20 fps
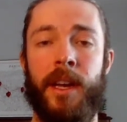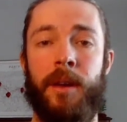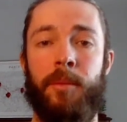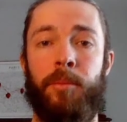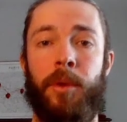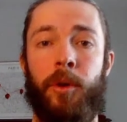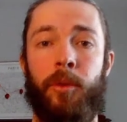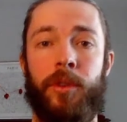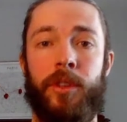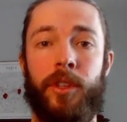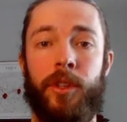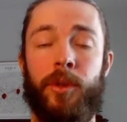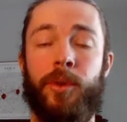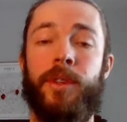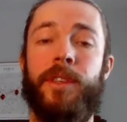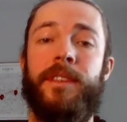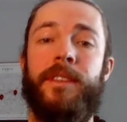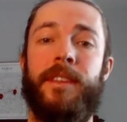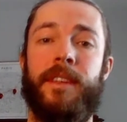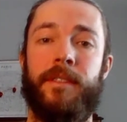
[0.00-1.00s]
But when you
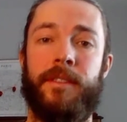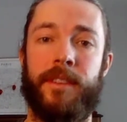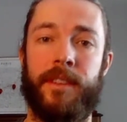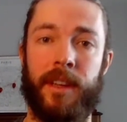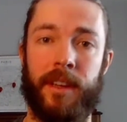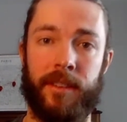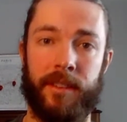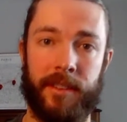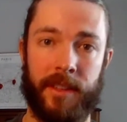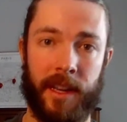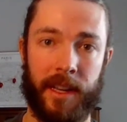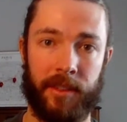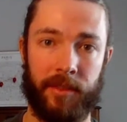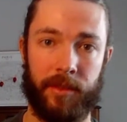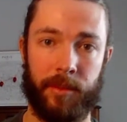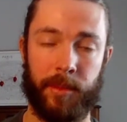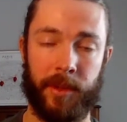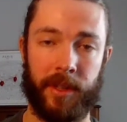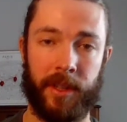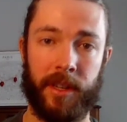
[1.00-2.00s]
receive sales tax
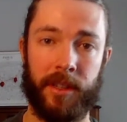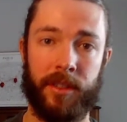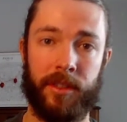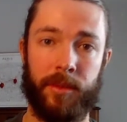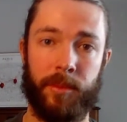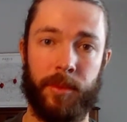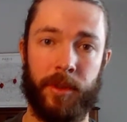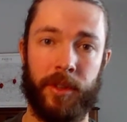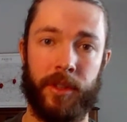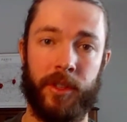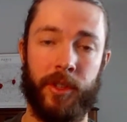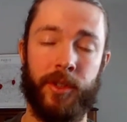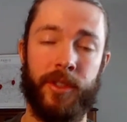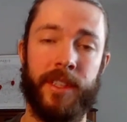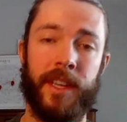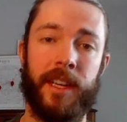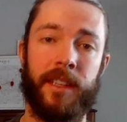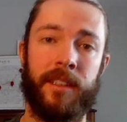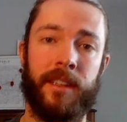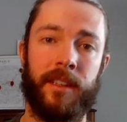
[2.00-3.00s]
from a customer, you
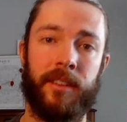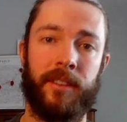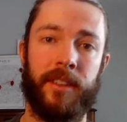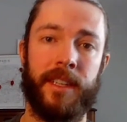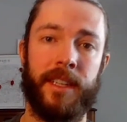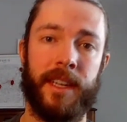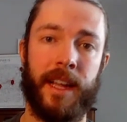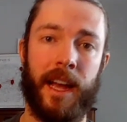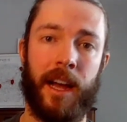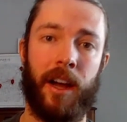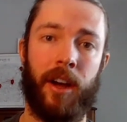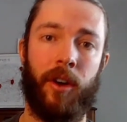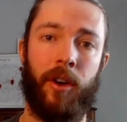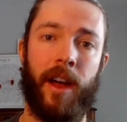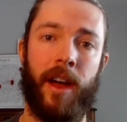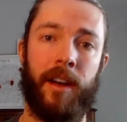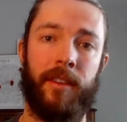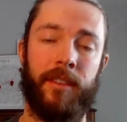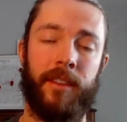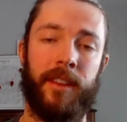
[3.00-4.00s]
technically now
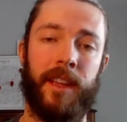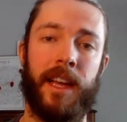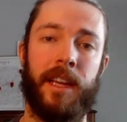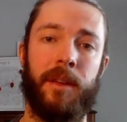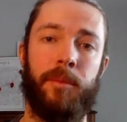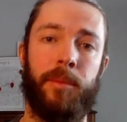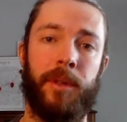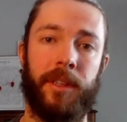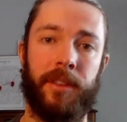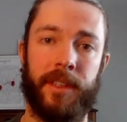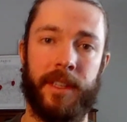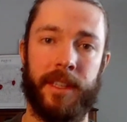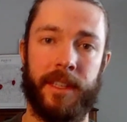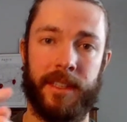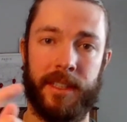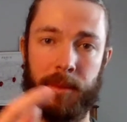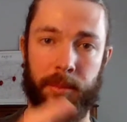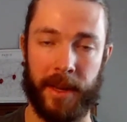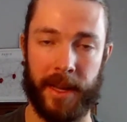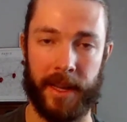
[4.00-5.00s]
have a liability
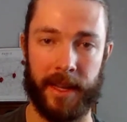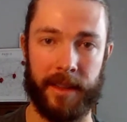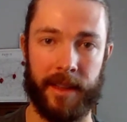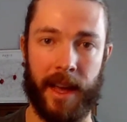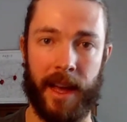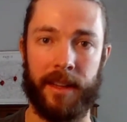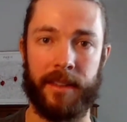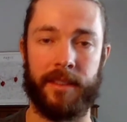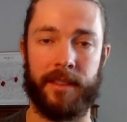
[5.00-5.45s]
to pay that